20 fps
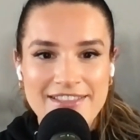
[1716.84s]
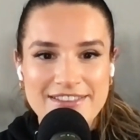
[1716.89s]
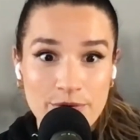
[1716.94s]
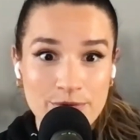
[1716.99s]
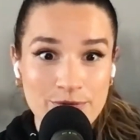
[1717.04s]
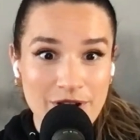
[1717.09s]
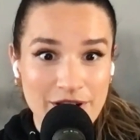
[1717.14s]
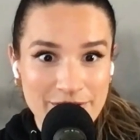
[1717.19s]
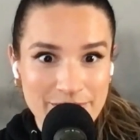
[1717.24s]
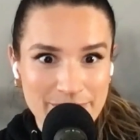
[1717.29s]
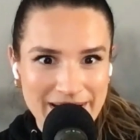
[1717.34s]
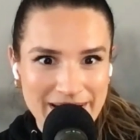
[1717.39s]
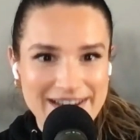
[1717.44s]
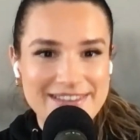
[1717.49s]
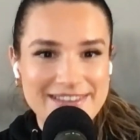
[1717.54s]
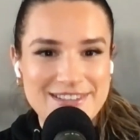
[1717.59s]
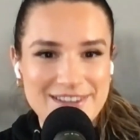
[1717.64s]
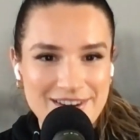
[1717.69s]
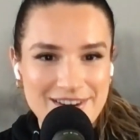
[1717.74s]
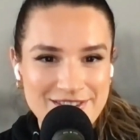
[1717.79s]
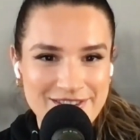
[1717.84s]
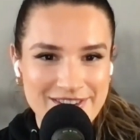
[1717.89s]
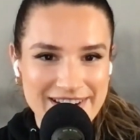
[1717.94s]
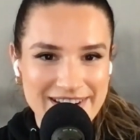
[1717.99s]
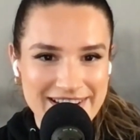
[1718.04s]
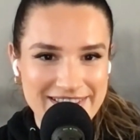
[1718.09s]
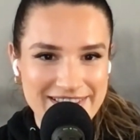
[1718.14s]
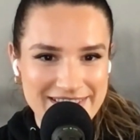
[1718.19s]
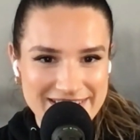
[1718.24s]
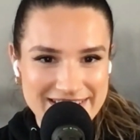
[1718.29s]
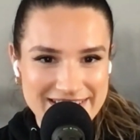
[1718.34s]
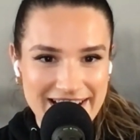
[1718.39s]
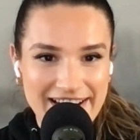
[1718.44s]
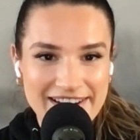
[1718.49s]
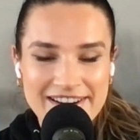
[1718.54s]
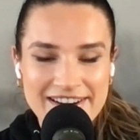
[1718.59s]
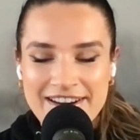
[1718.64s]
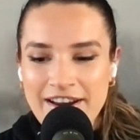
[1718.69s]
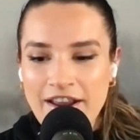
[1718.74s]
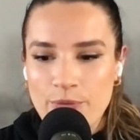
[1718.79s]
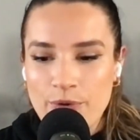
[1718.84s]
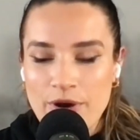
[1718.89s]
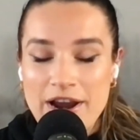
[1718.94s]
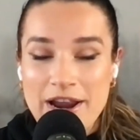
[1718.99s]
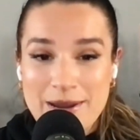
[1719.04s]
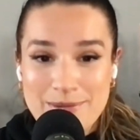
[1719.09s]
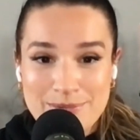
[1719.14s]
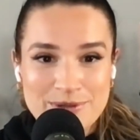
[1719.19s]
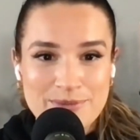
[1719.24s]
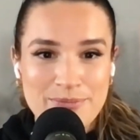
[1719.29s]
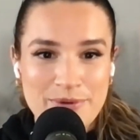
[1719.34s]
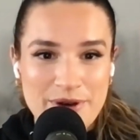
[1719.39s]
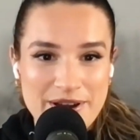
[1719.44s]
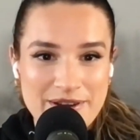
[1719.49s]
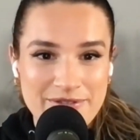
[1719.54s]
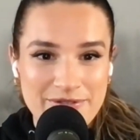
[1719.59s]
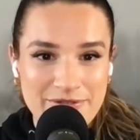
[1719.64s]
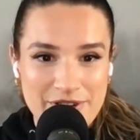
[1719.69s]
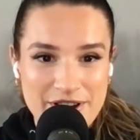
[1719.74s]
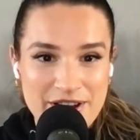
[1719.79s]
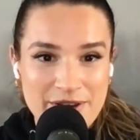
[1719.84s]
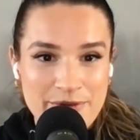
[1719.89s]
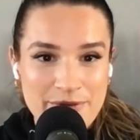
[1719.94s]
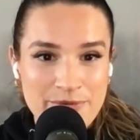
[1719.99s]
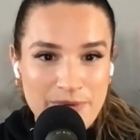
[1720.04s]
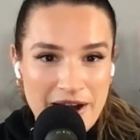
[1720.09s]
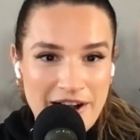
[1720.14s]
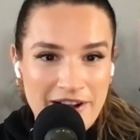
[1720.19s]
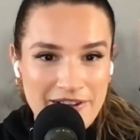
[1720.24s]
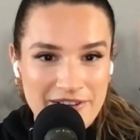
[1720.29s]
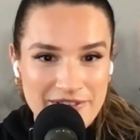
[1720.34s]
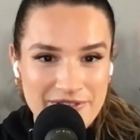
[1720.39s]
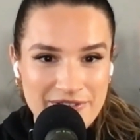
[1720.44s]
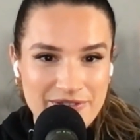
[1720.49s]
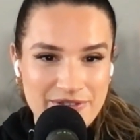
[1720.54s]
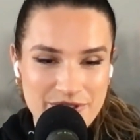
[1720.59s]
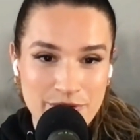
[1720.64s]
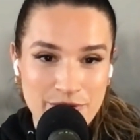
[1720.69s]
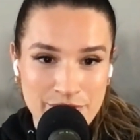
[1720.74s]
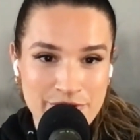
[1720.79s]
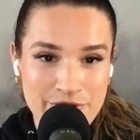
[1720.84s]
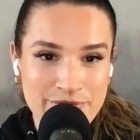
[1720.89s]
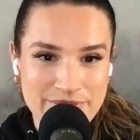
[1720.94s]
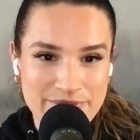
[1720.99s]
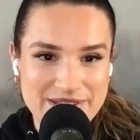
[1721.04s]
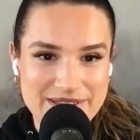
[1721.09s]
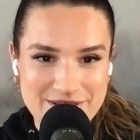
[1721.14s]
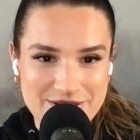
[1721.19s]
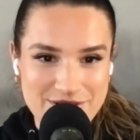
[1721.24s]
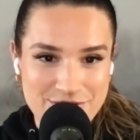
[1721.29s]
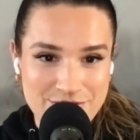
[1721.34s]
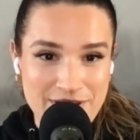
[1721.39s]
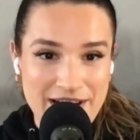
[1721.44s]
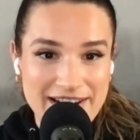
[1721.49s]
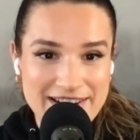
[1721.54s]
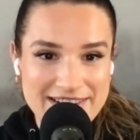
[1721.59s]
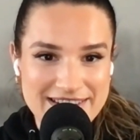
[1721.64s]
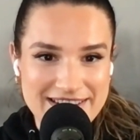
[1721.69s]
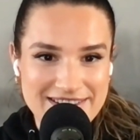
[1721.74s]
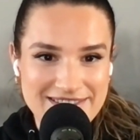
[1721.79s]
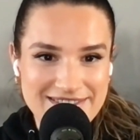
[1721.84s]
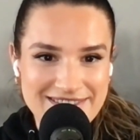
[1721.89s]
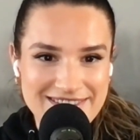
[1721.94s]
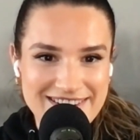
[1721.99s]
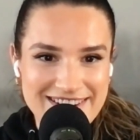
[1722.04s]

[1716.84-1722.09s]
and the runaways underneath the deck were able to break free while the crew was distracted,